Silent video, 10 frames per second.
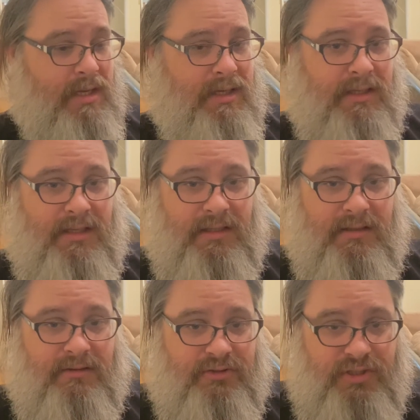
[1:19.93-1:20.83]

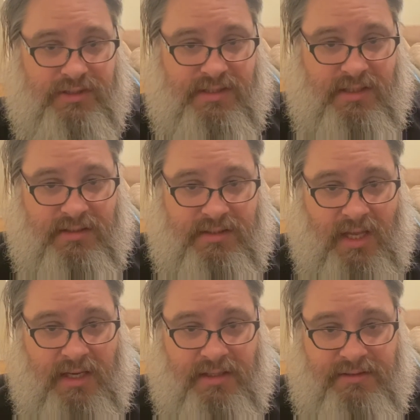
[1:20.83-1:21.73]
he just
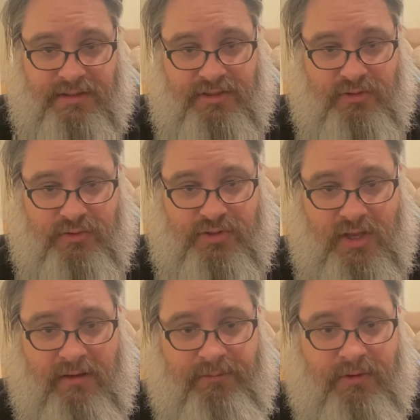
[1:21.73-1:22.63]
decided to do
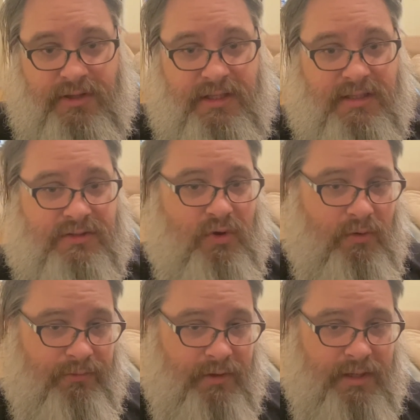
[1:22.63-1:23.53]
stuff with his
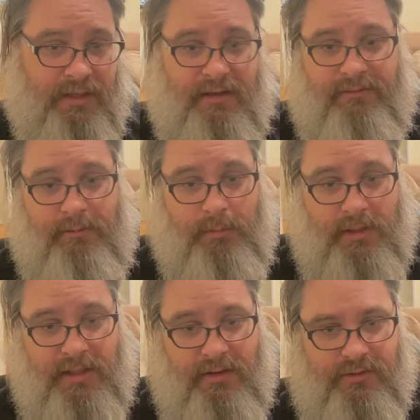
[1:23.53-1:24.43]
girlfriend and
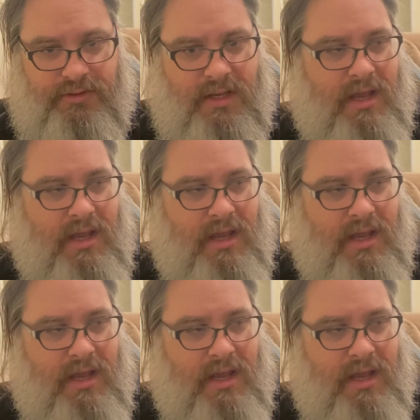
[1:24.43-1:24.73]
everybody else,